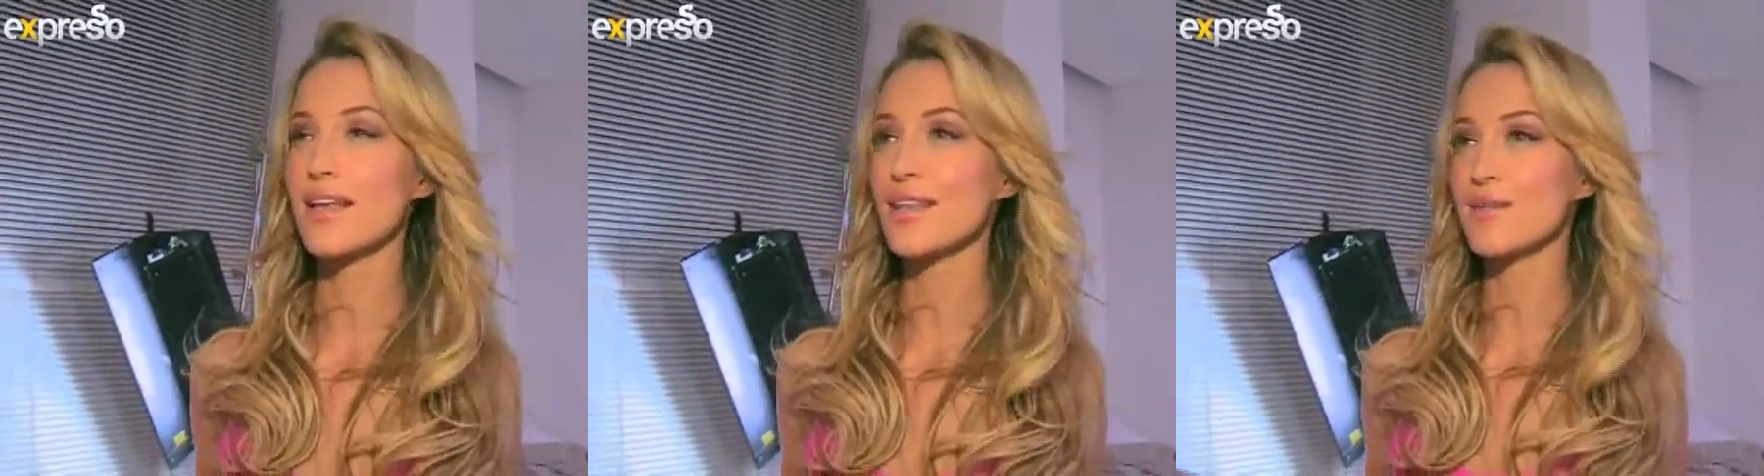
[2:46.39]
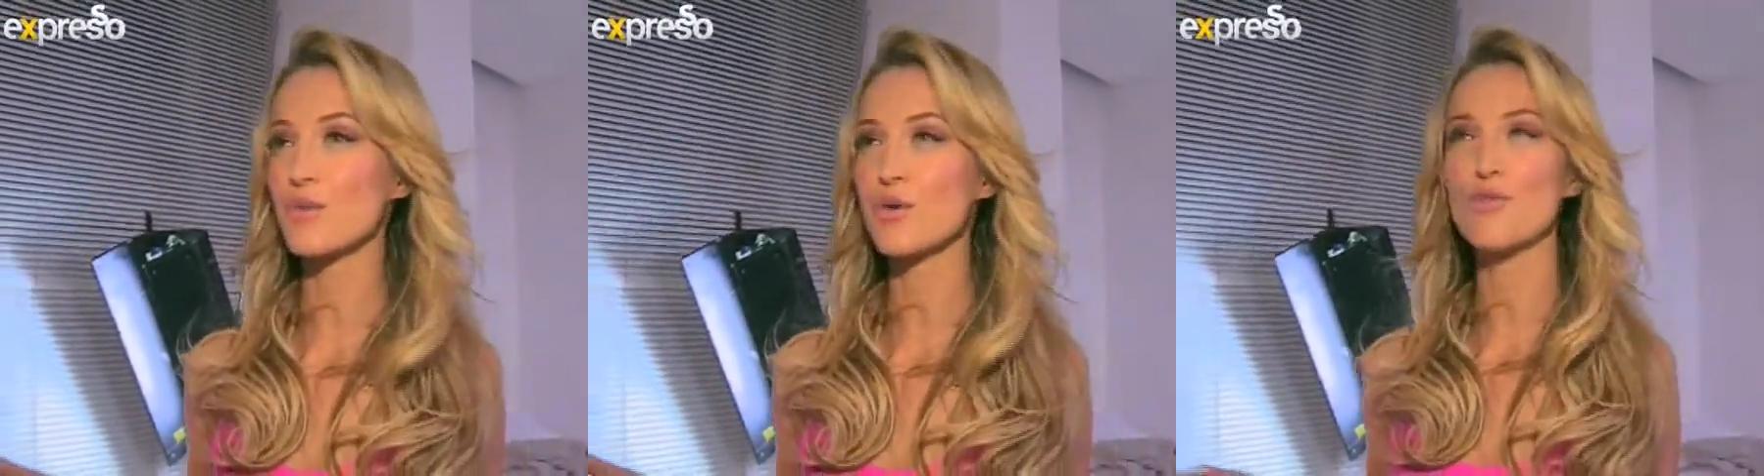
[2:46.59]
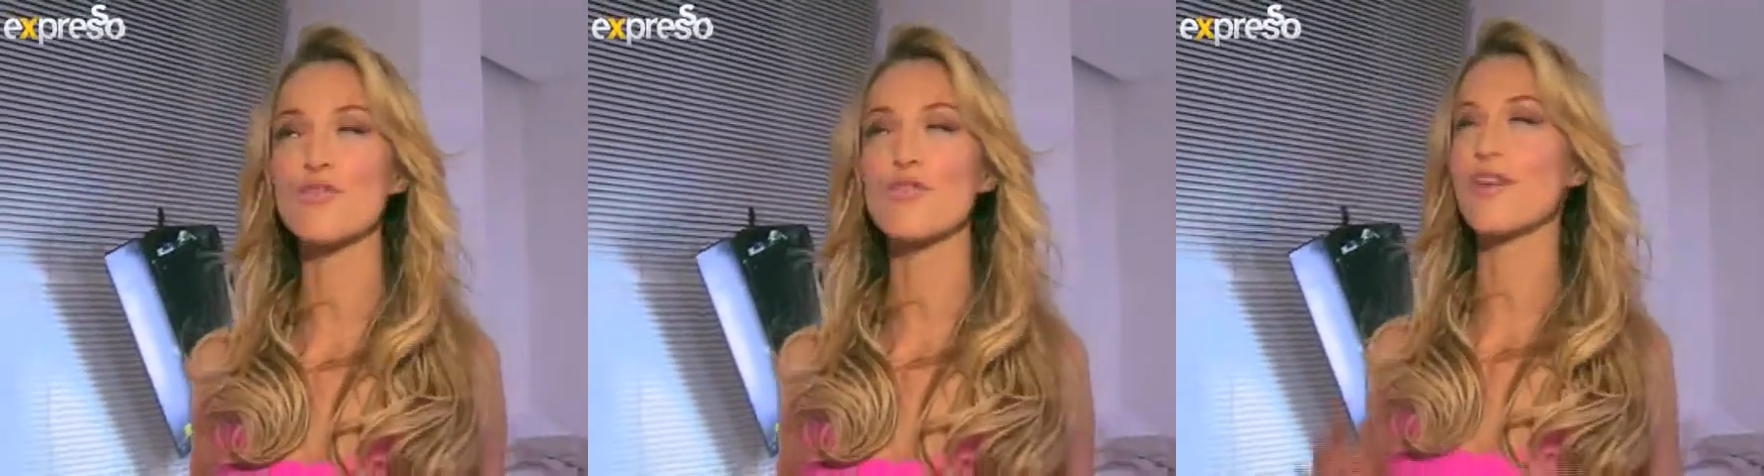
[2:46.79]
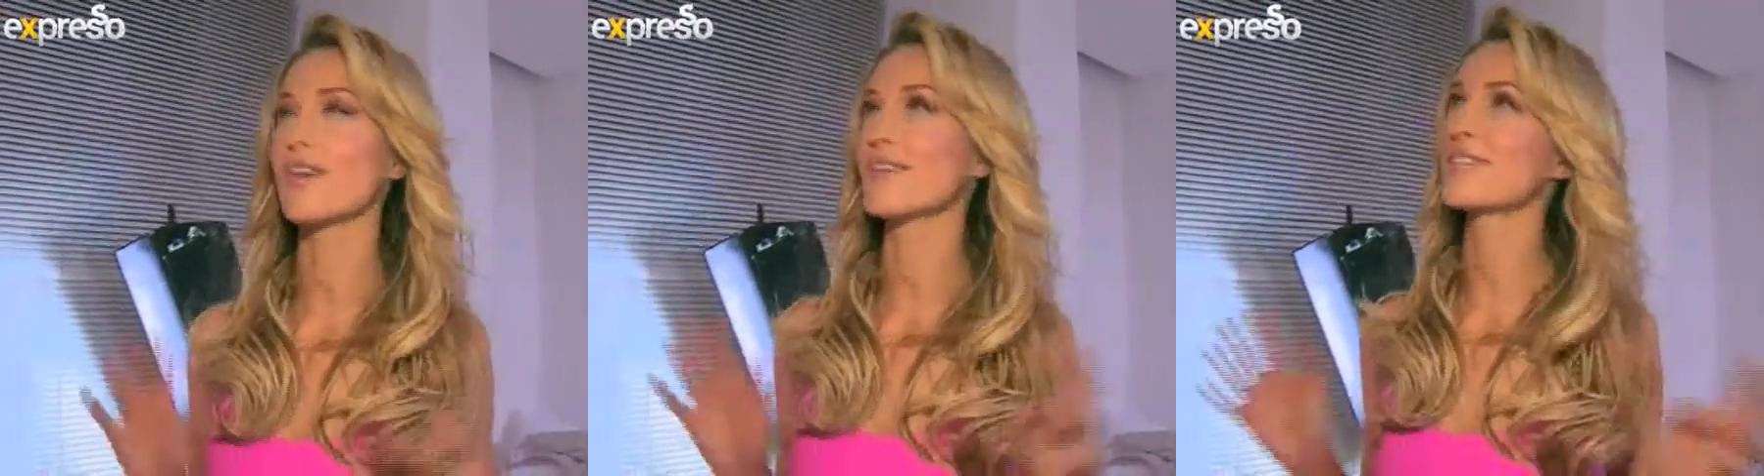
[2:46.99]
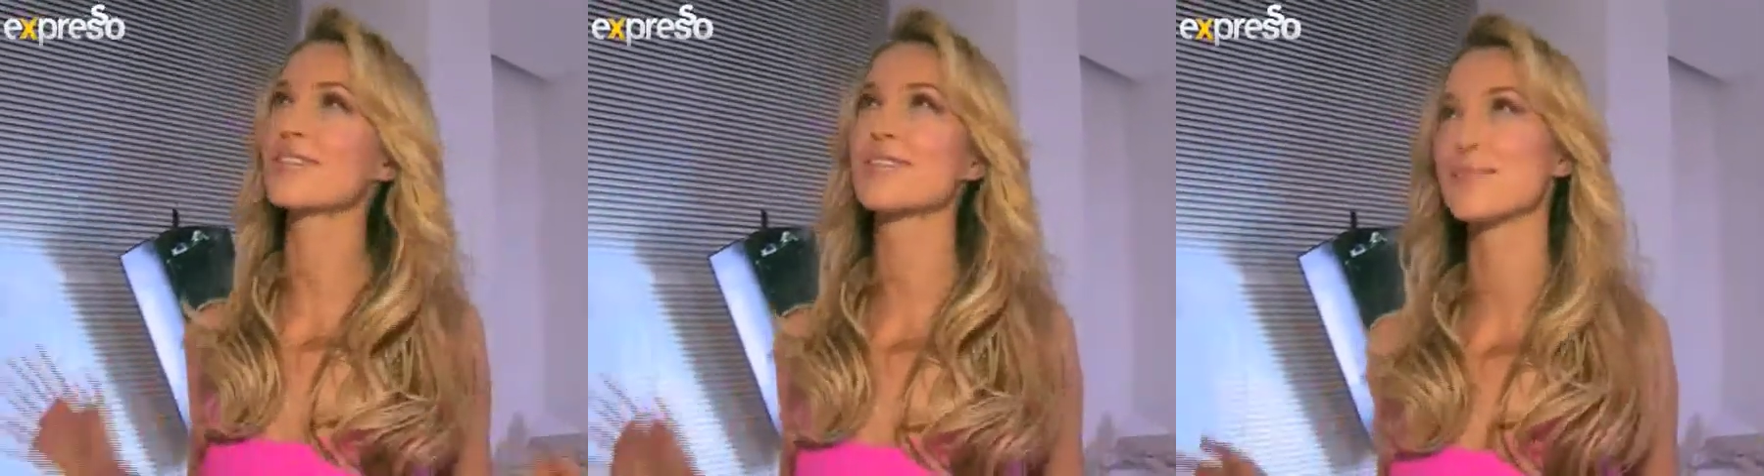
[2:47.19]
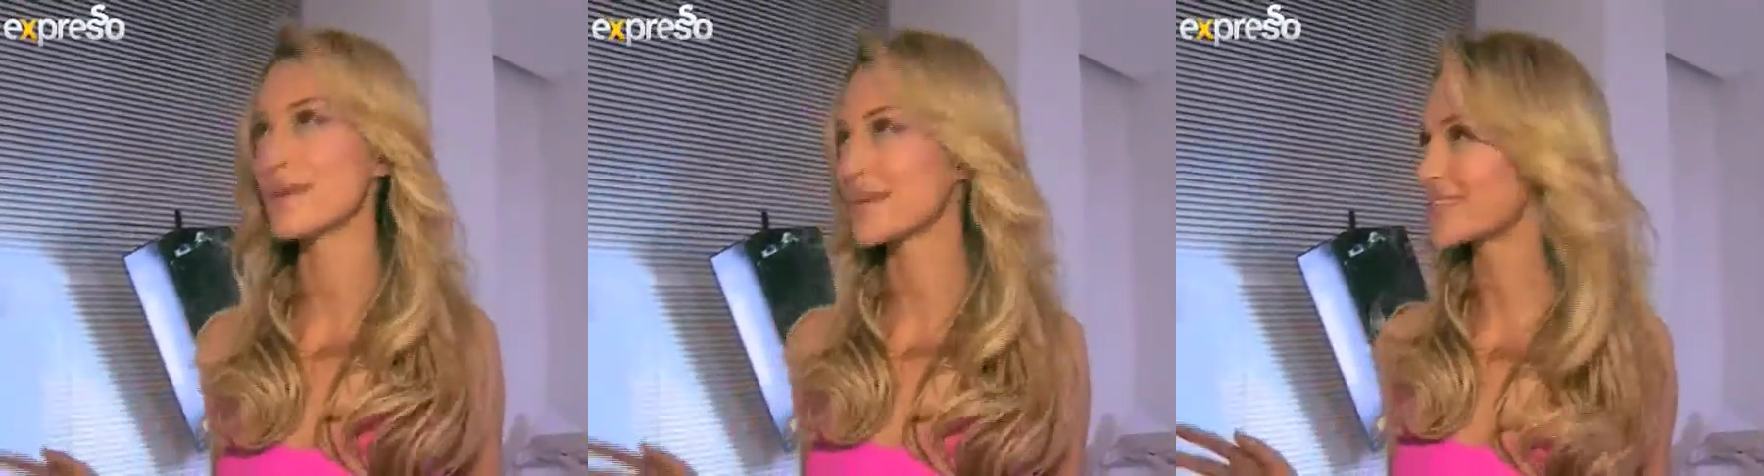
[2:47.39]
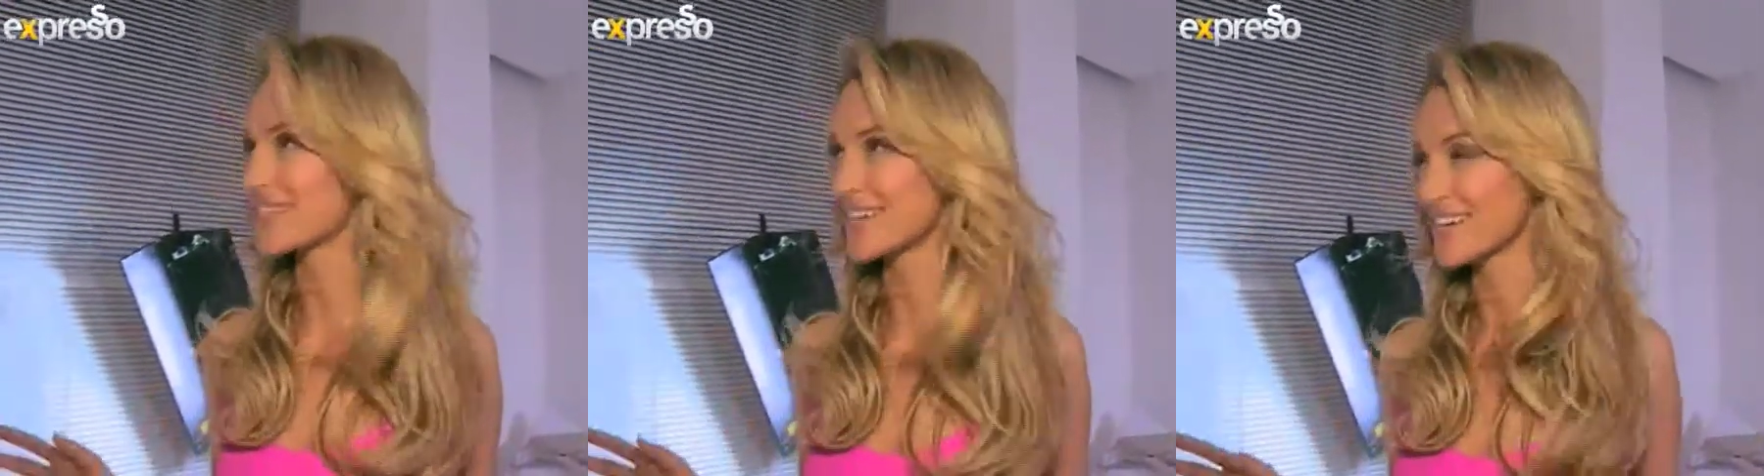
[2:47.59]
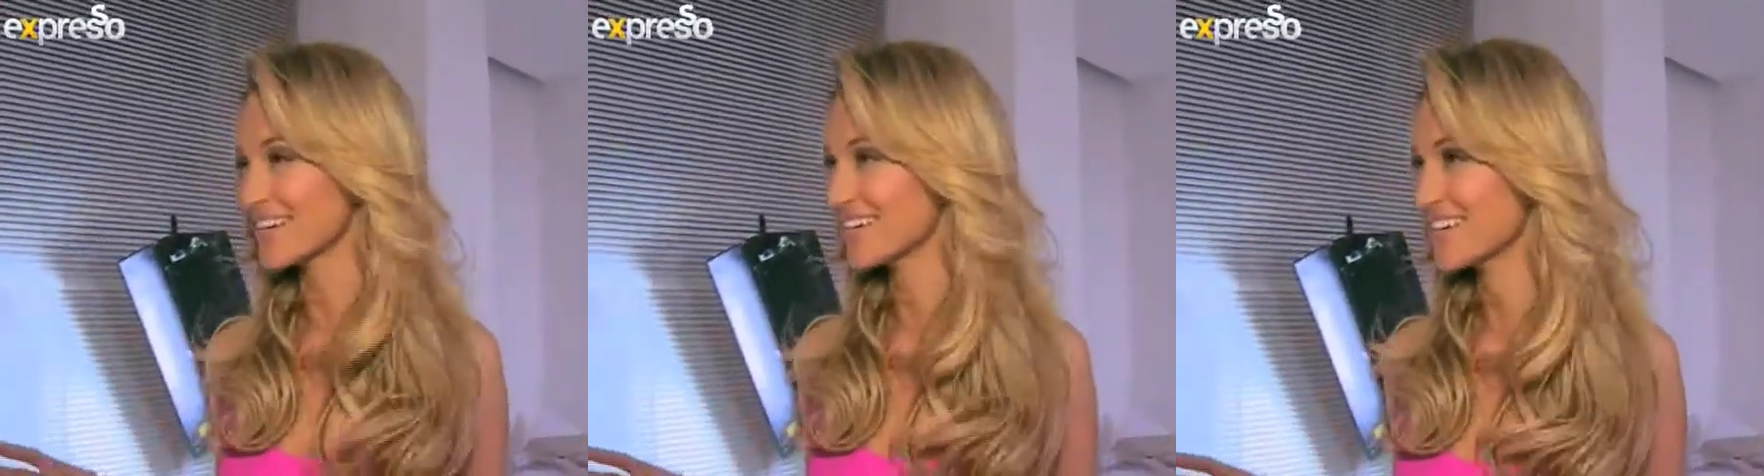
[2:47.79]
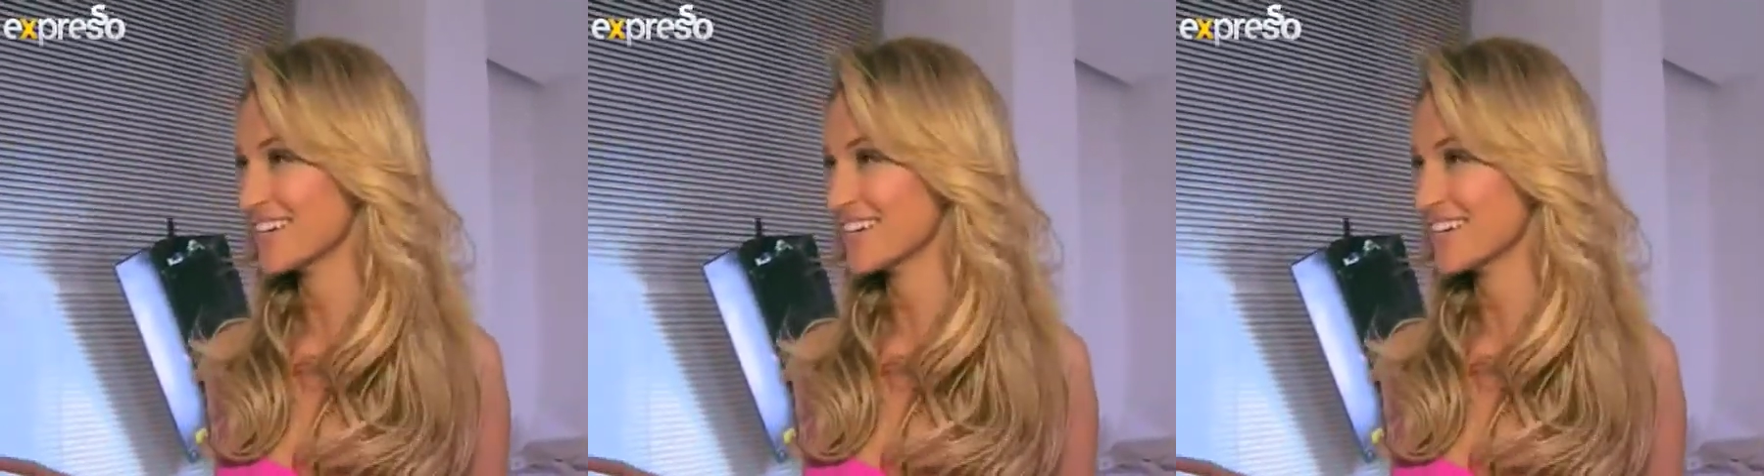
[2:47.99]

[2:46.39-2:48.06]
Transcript: the more floral the better.